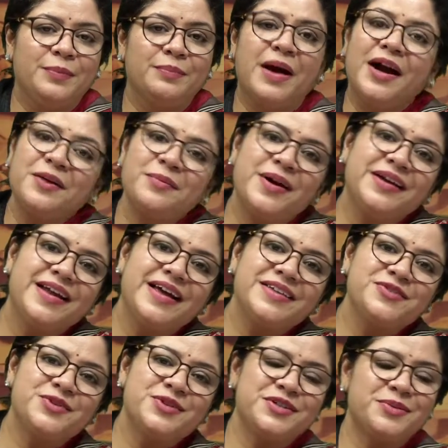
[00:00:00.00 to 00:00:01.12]
Banabhatta
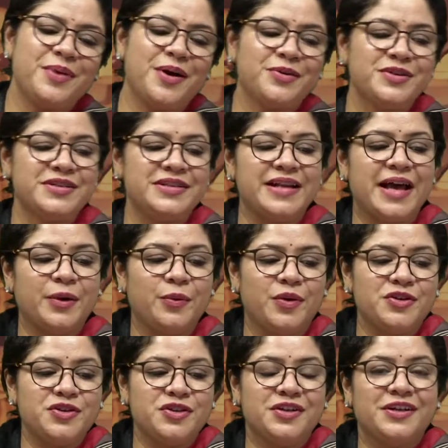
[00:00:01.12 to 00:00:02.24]
has written about his
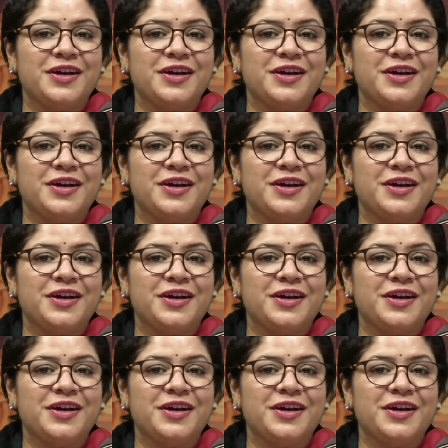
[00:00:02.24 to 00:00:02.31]
language,